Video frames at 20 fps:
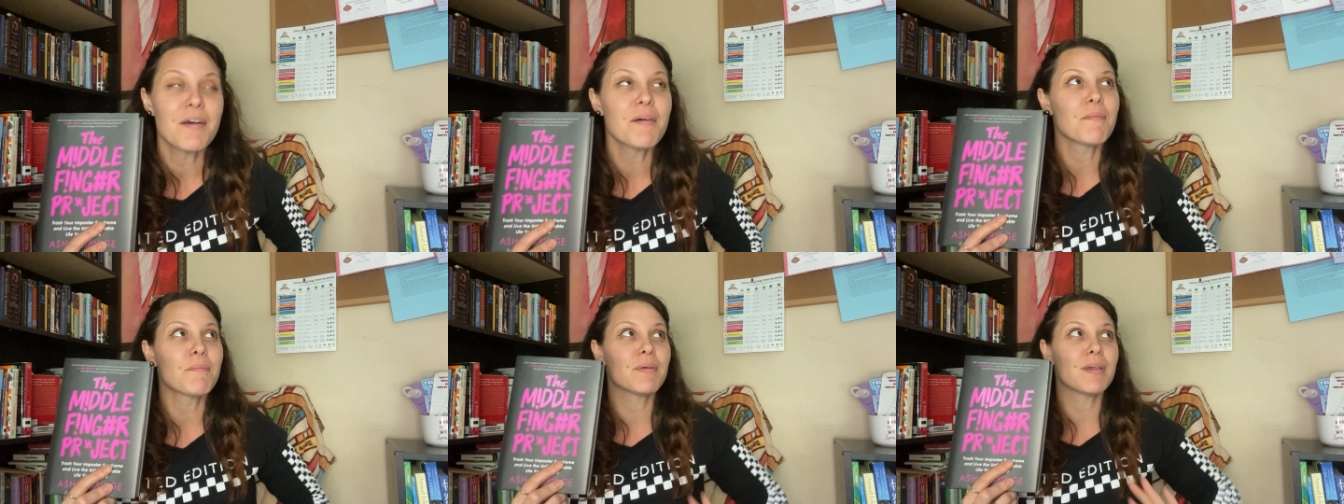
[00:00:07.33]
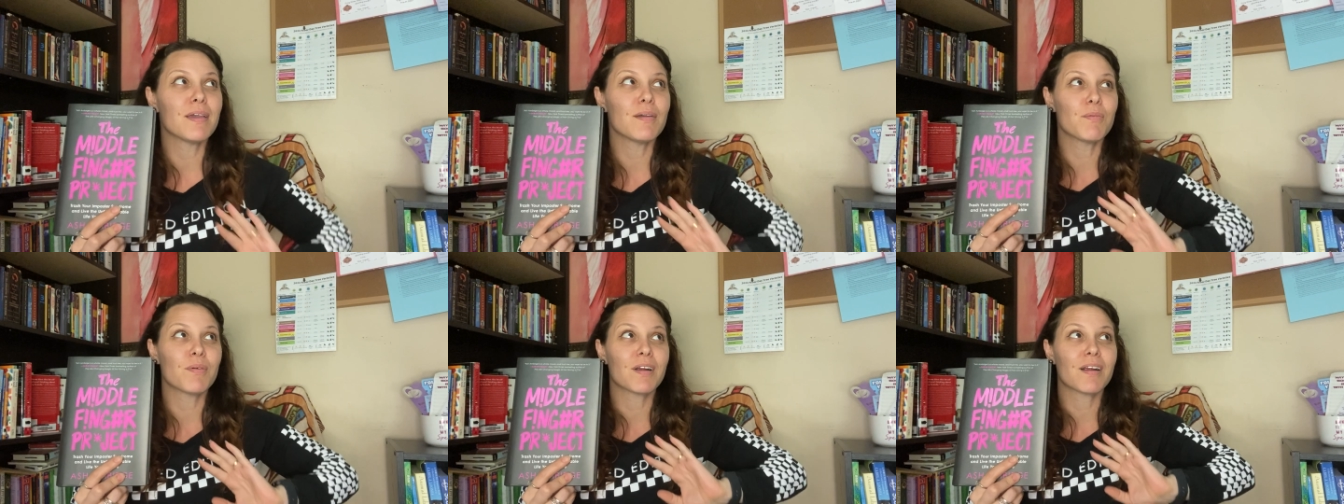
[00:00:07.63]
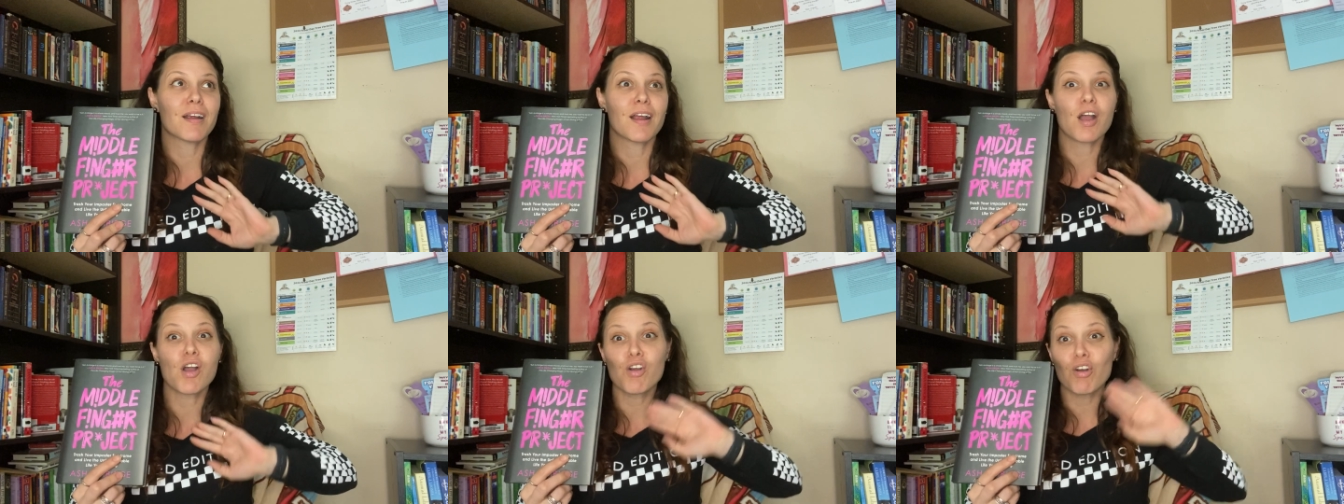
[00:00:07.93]
We
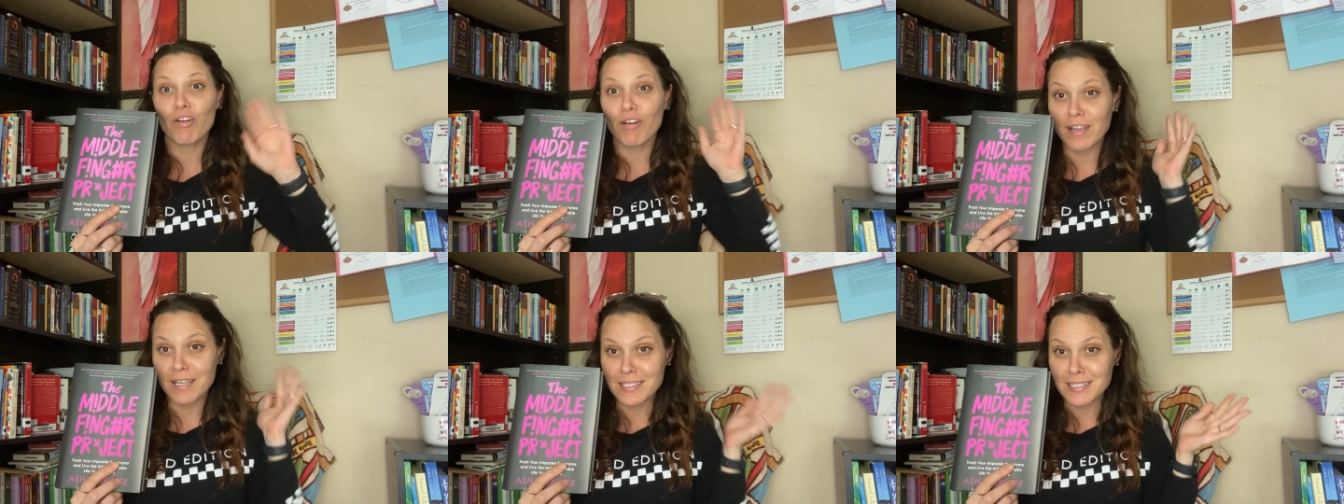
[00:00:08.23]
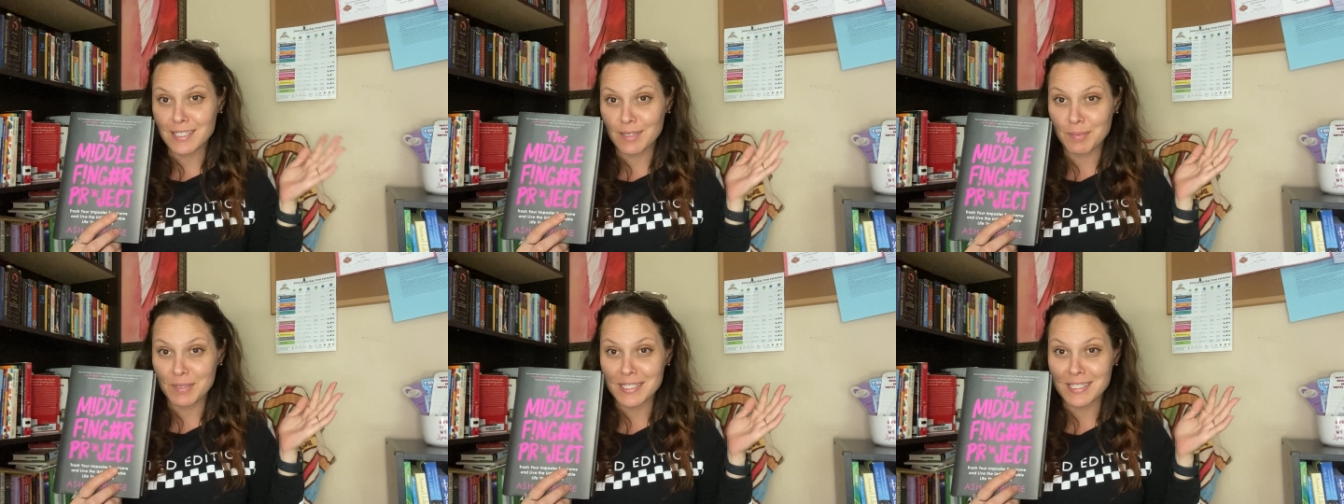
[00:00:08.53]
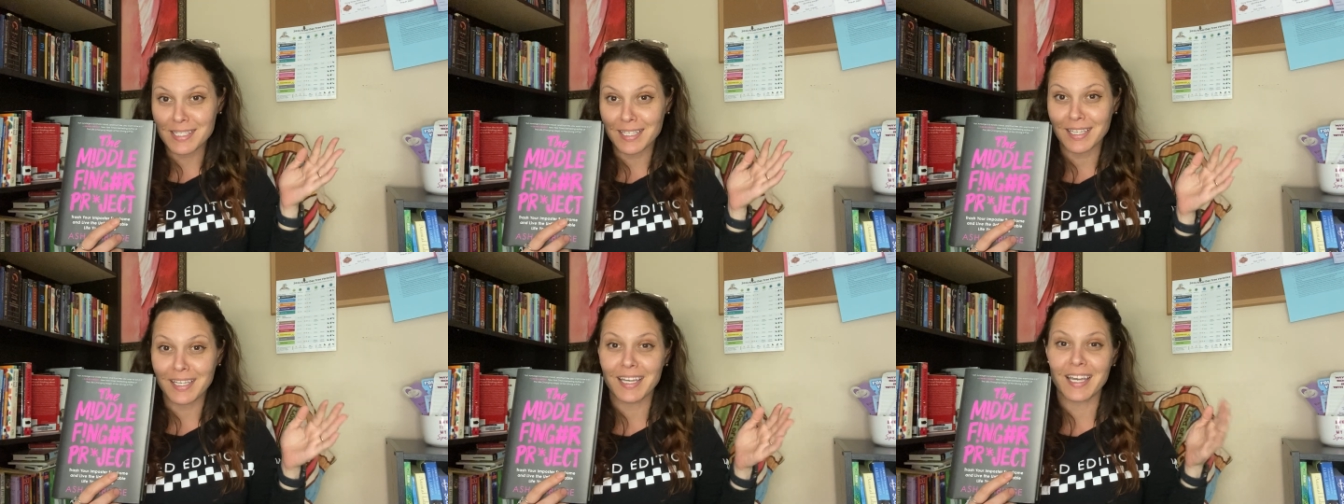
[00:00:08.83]
were crazy
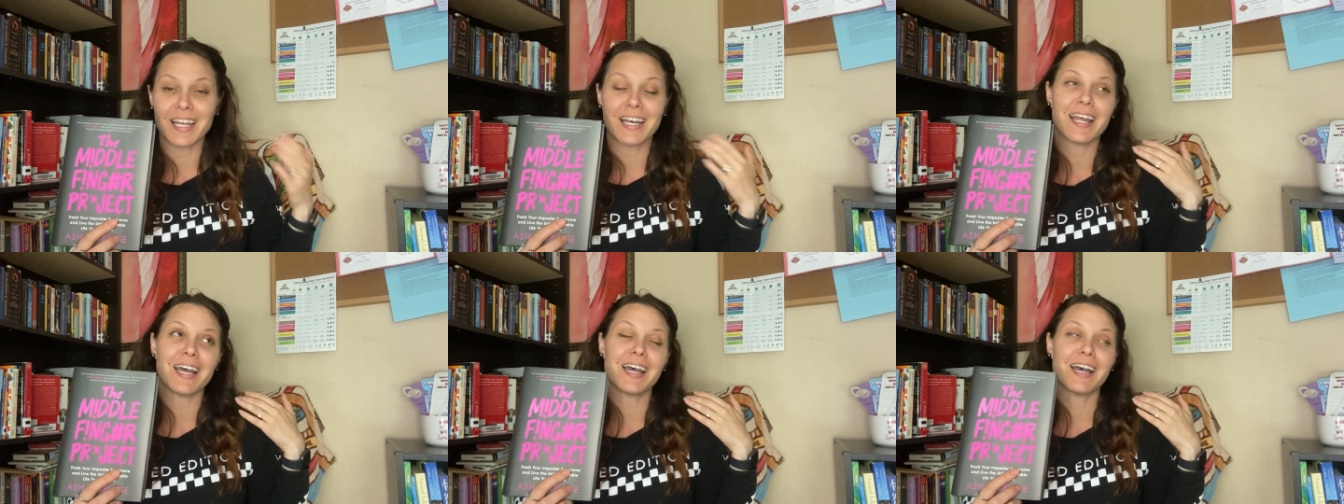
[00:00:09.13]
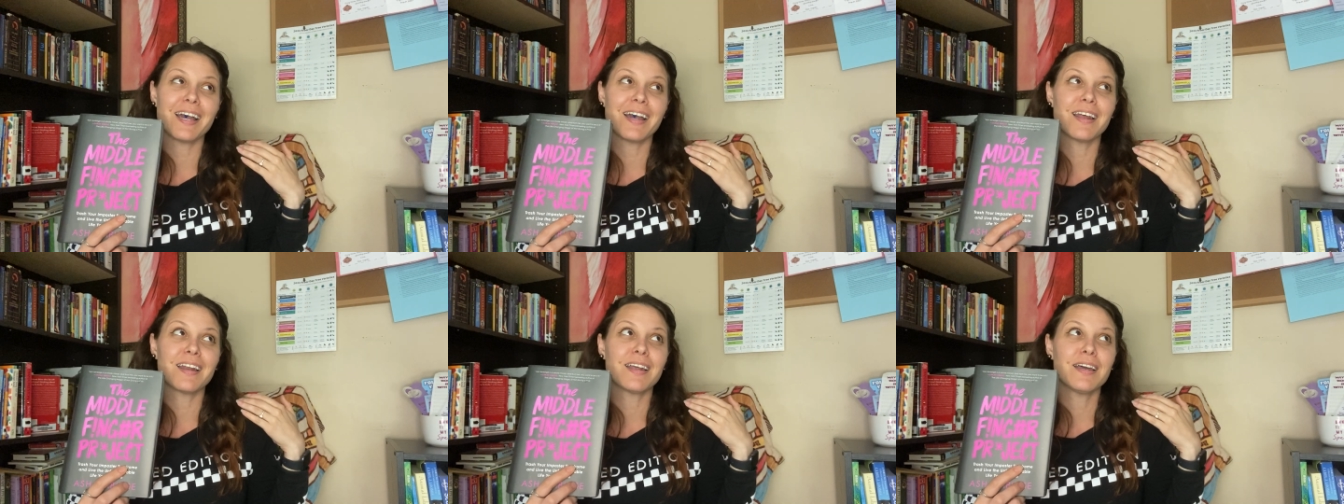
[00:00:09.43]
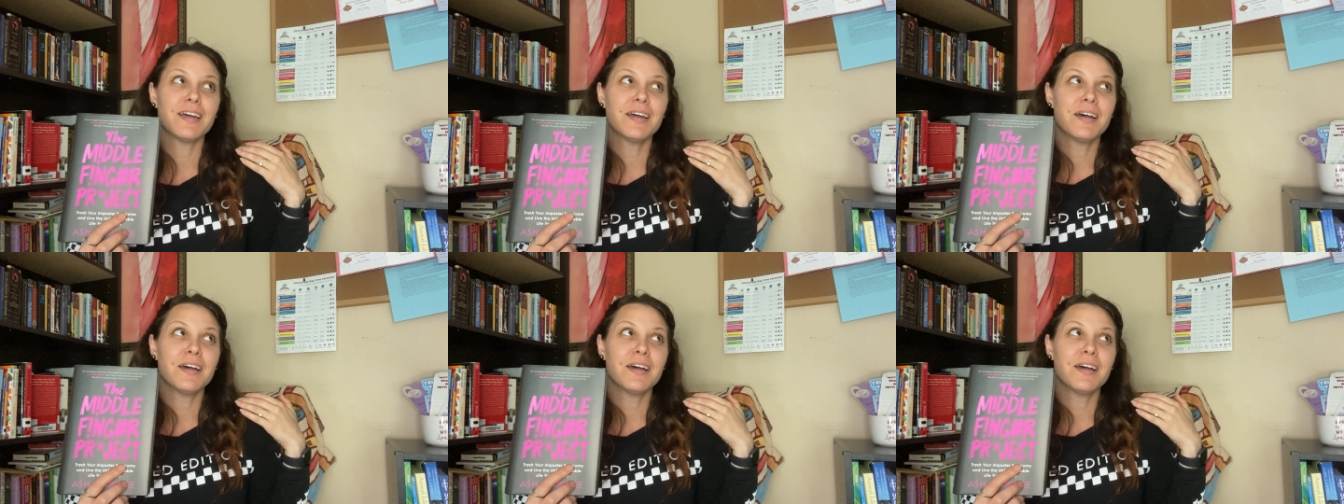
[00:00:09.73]
busy and had